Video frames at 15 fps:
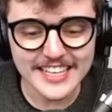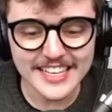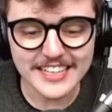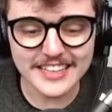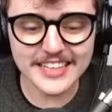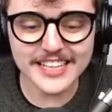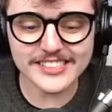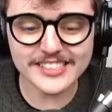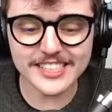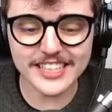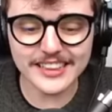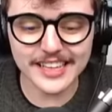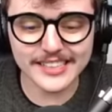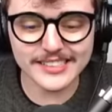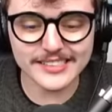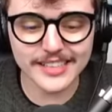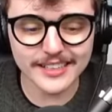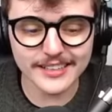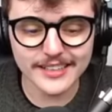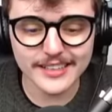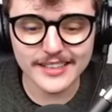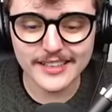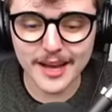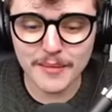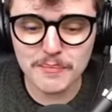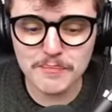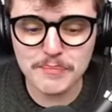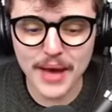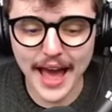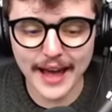listen, listen. Come
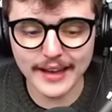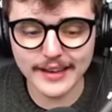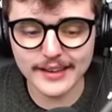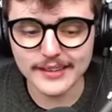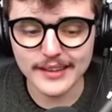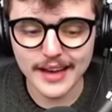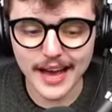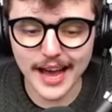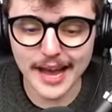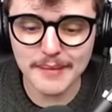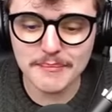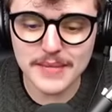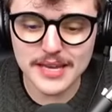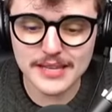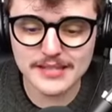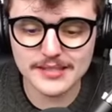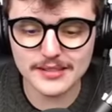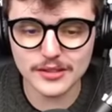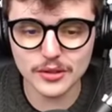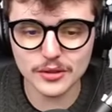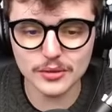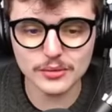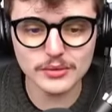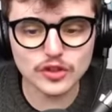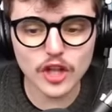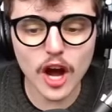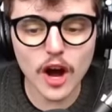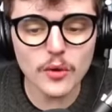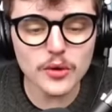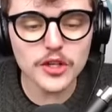back. I miss you. Don't
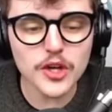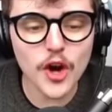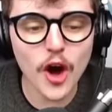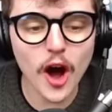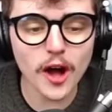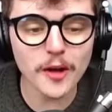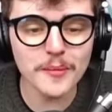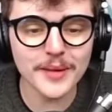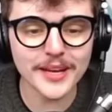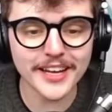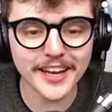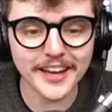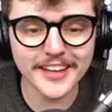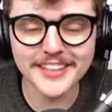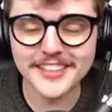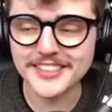call me.